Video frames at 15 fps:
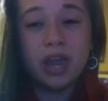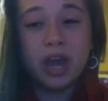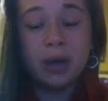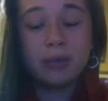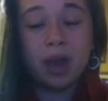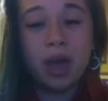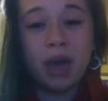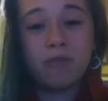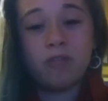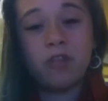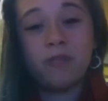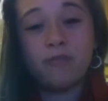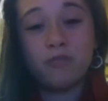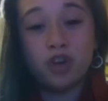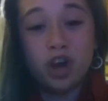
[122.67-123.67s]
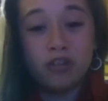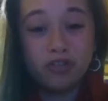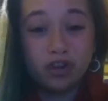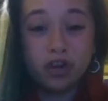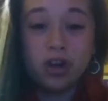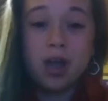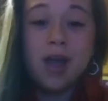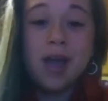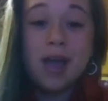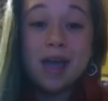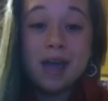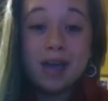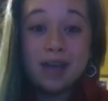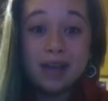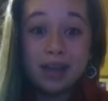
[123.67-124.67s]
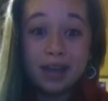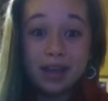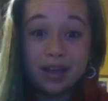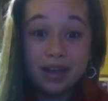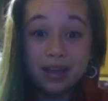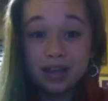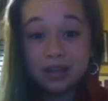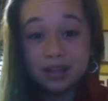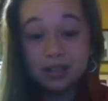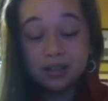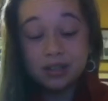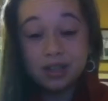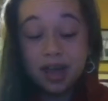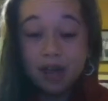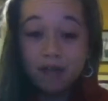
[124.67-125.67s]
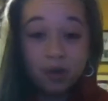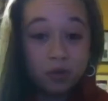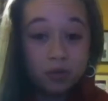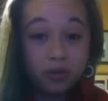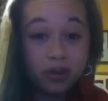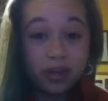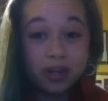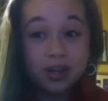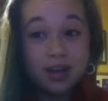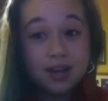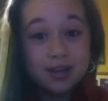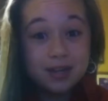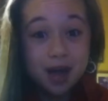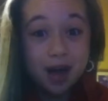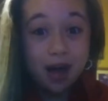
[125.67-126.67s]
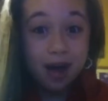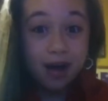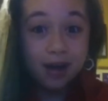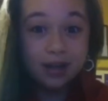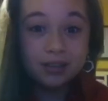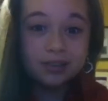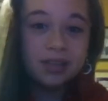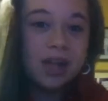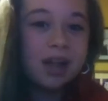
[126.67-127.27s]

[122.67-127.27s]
that I would have them forever. And everyone dies,